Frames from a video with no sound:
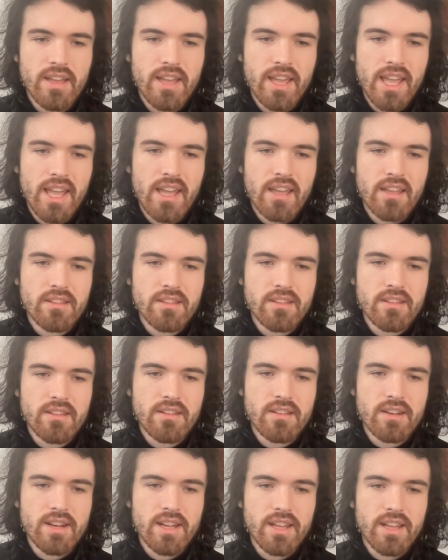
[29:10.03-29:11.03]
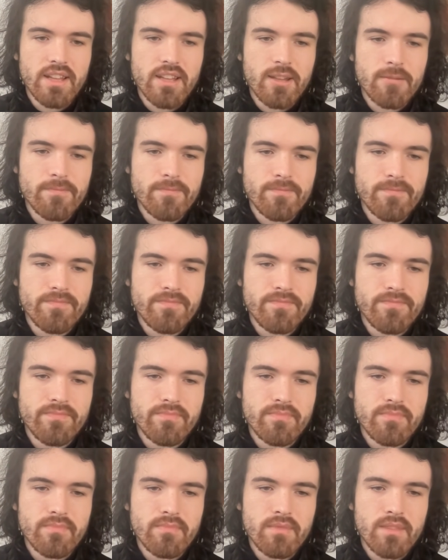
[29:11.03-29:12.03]
and like
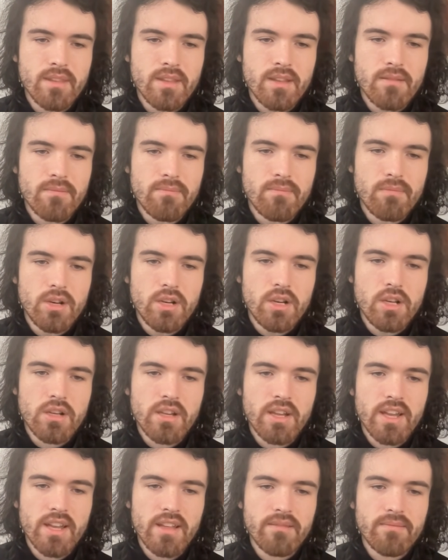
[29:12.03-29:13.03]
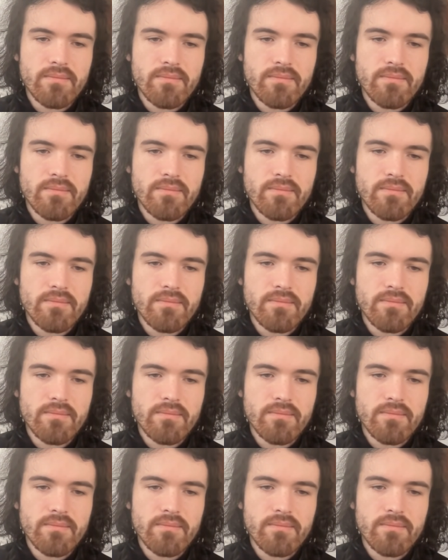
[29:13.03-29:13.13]
look at